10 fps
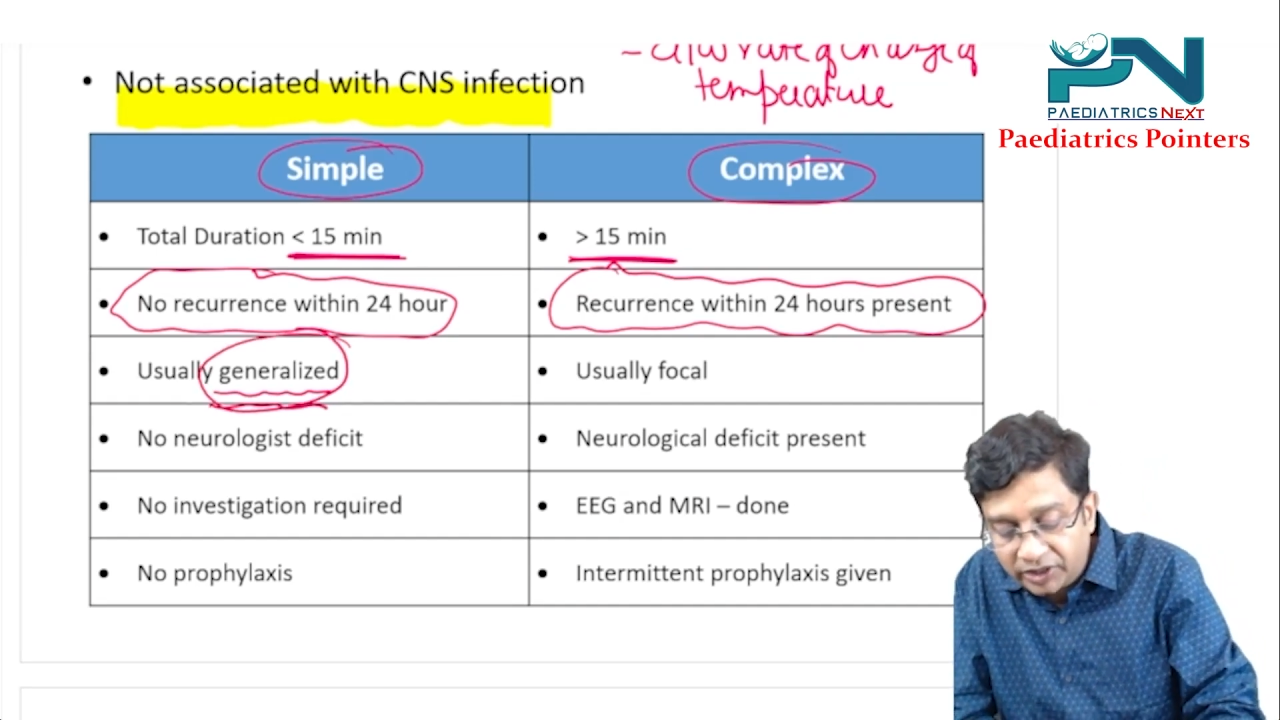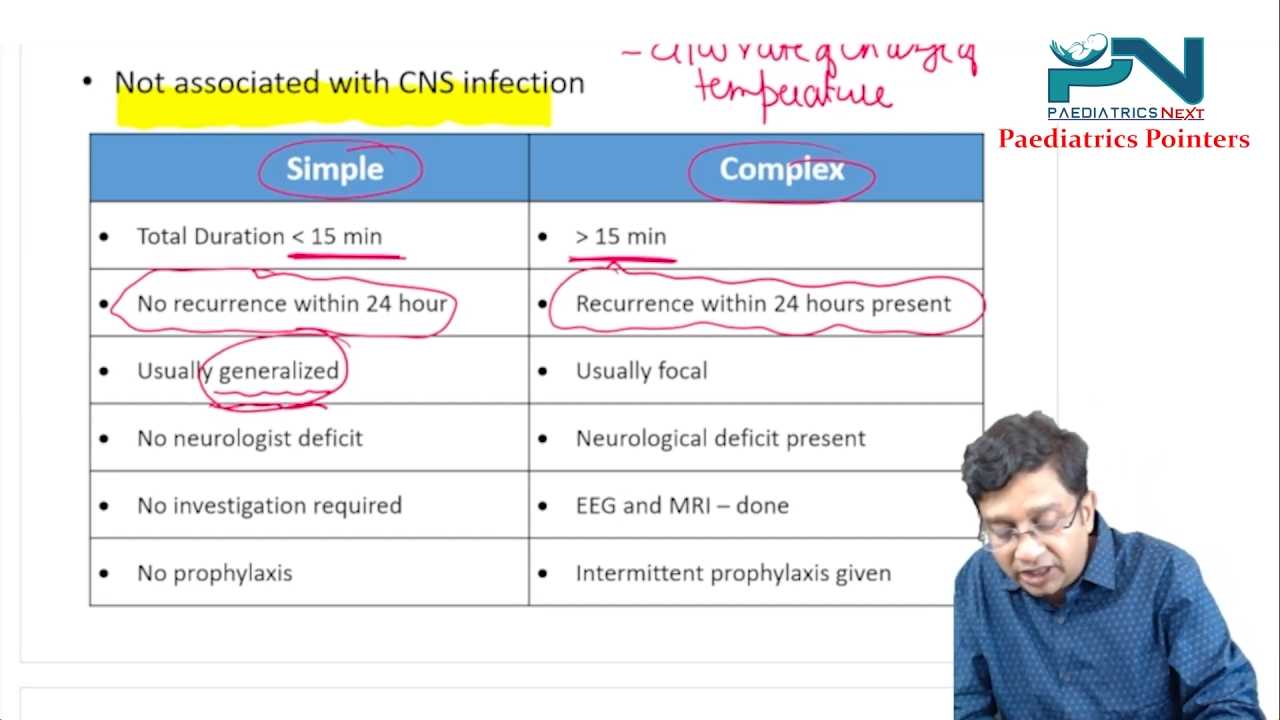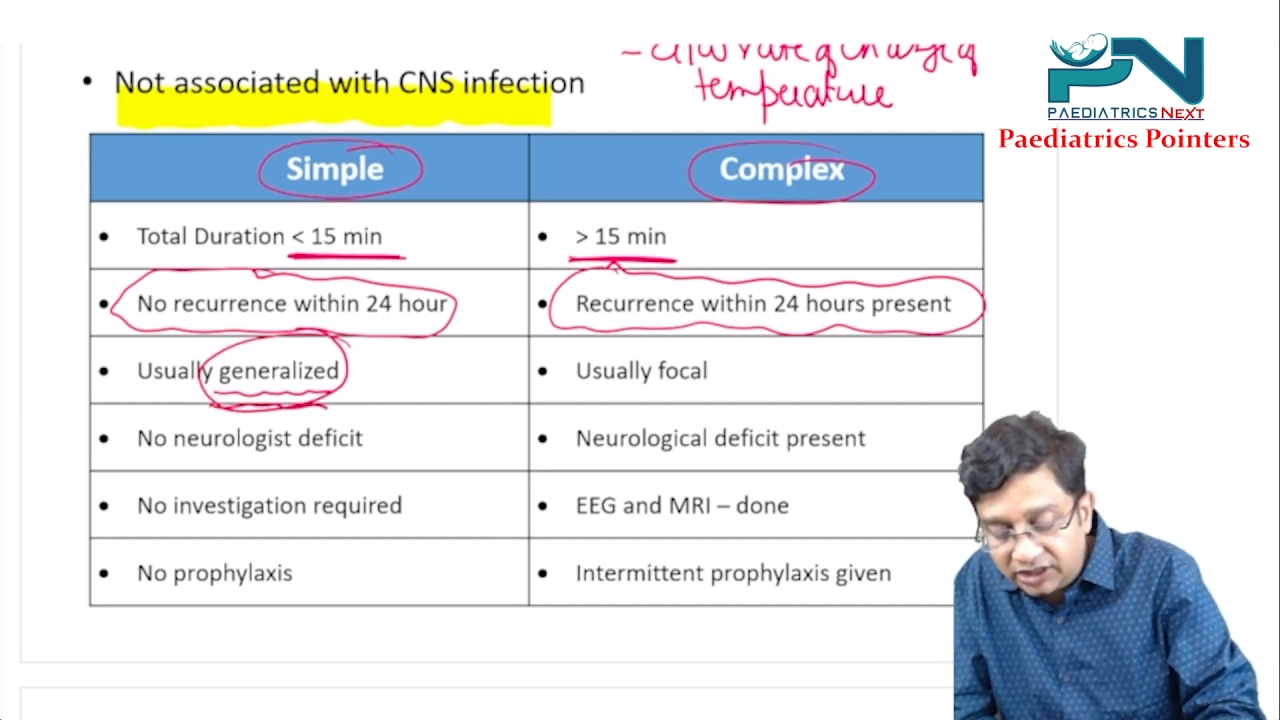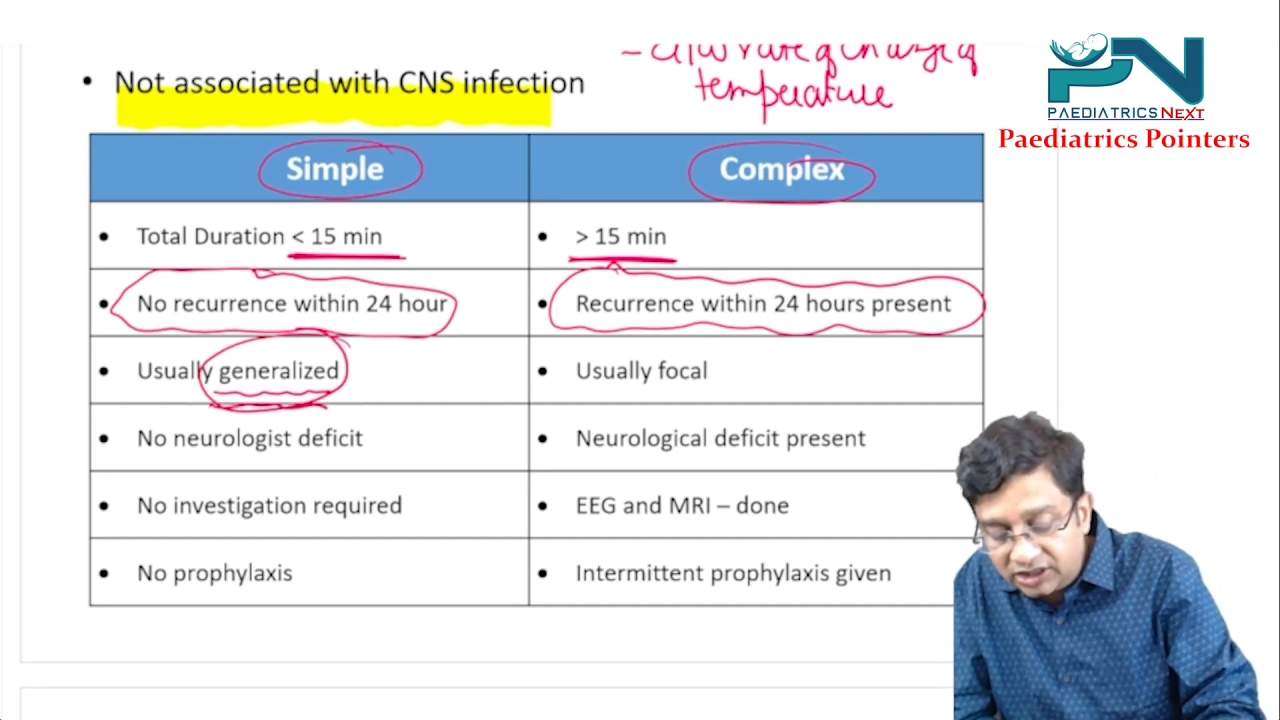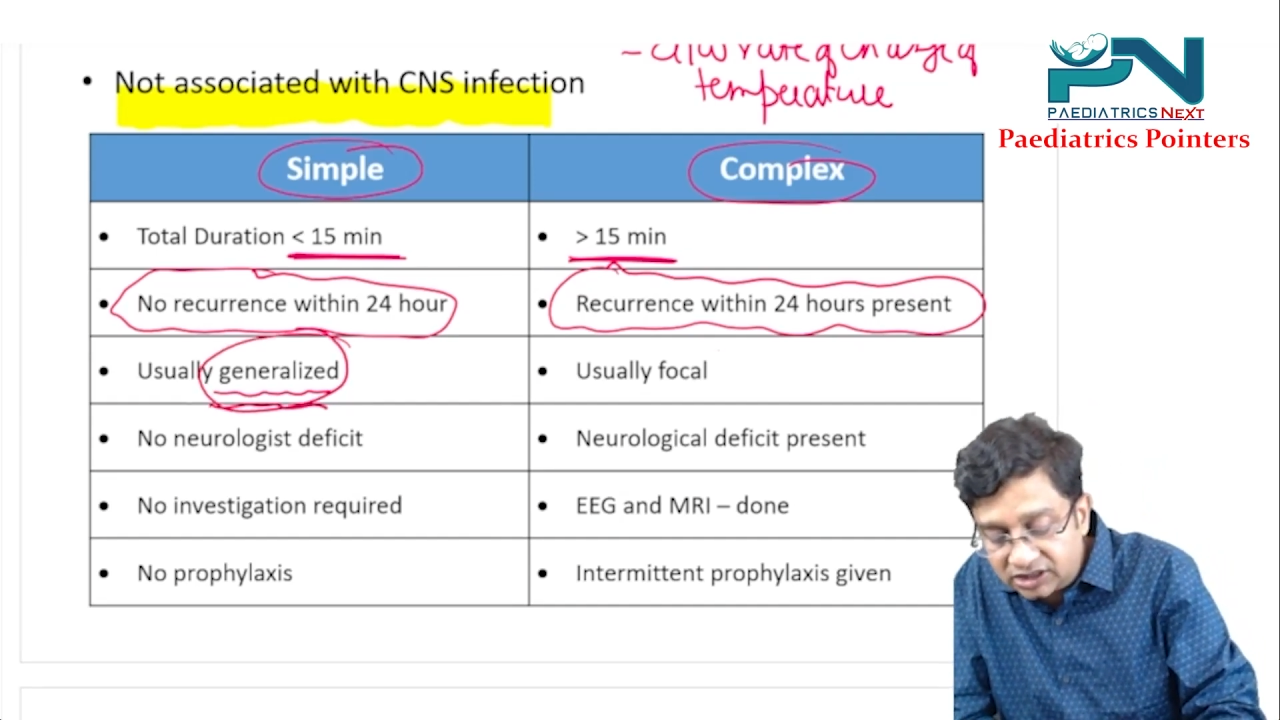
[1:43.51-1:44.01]

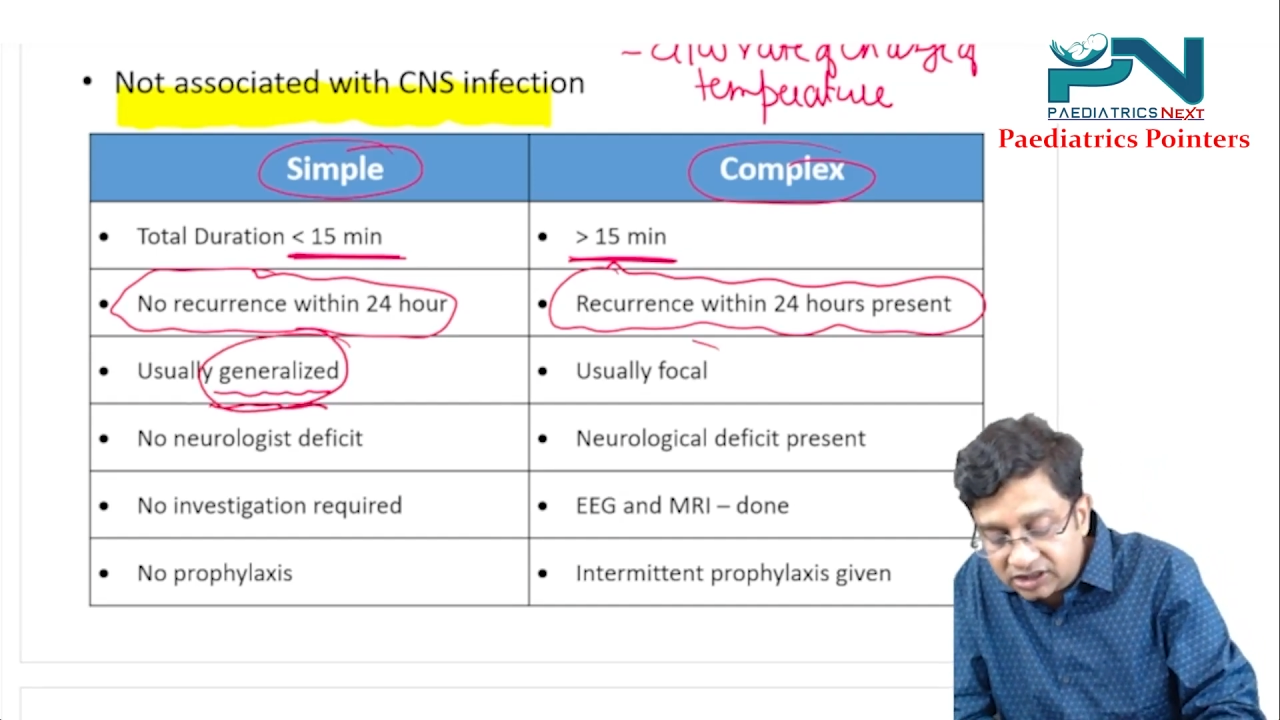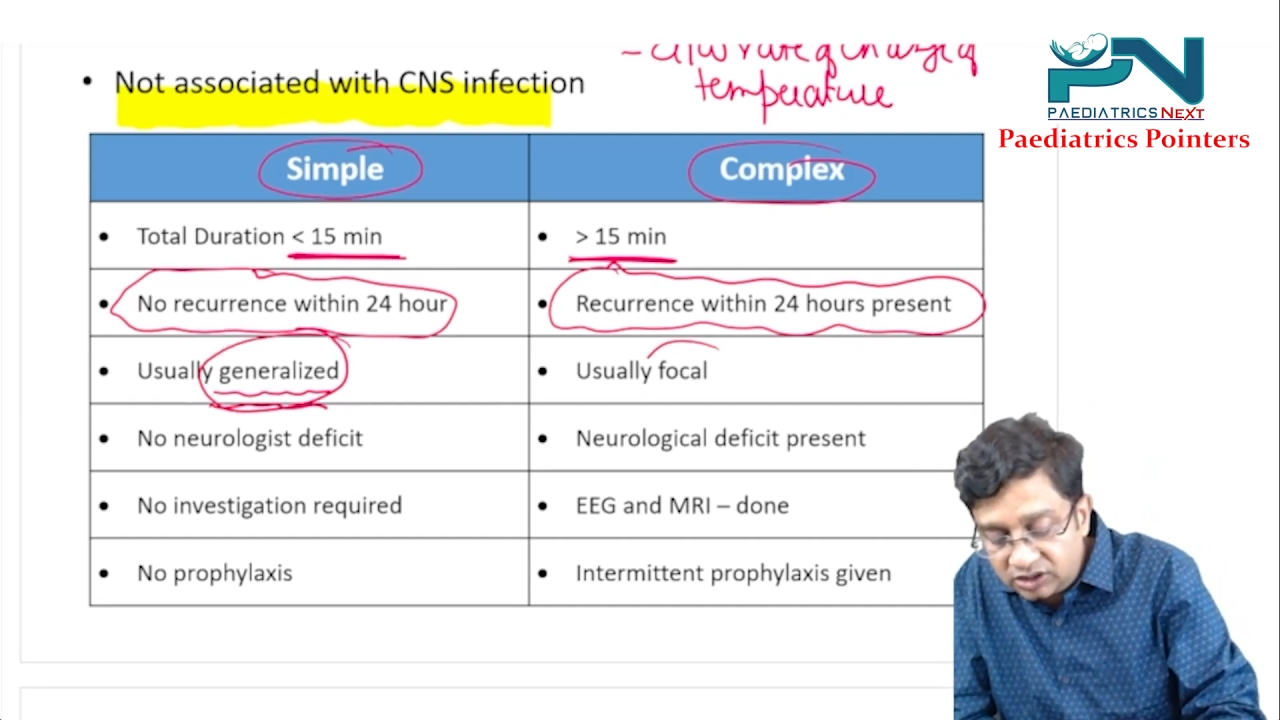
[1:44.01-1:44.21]
and this